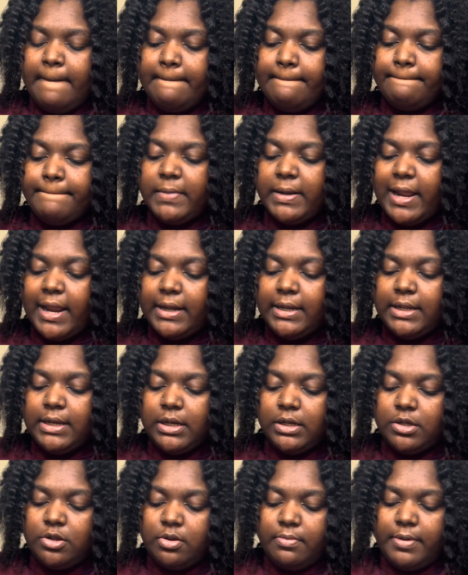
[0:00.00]
but I need a
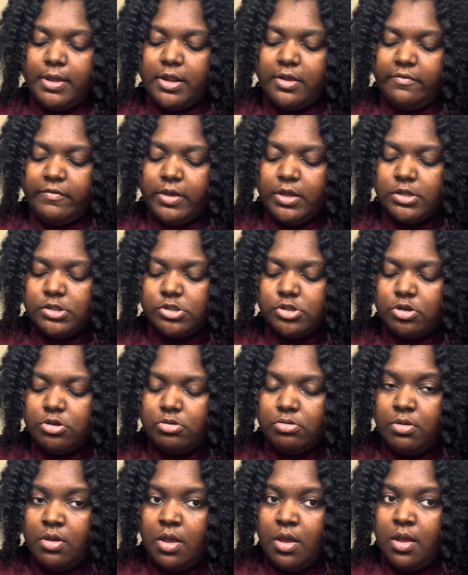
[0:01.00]
little bit of it. So
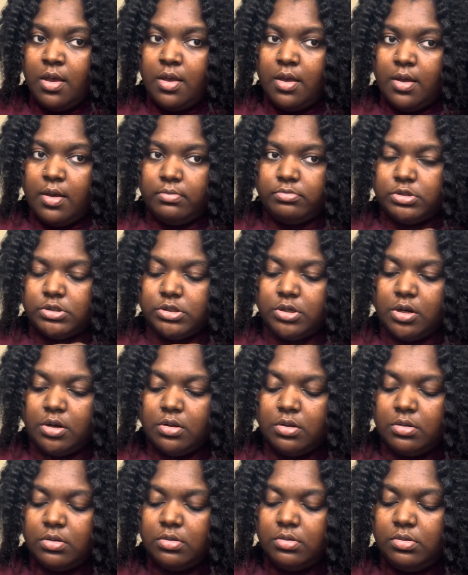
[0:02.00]
I'm just
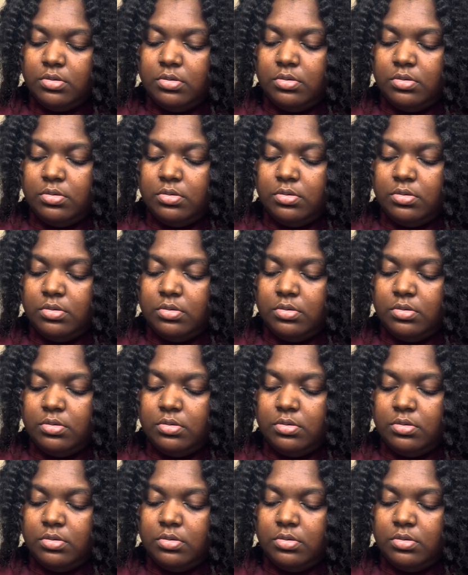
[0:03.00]
gonna